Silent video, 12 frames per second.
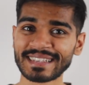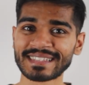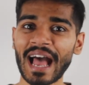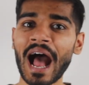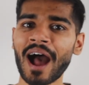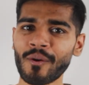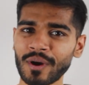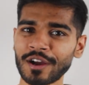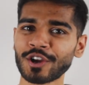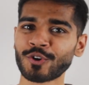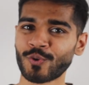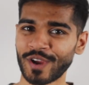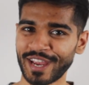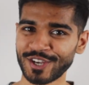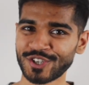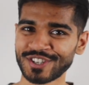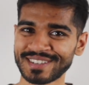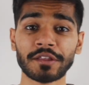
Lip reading: is our creation.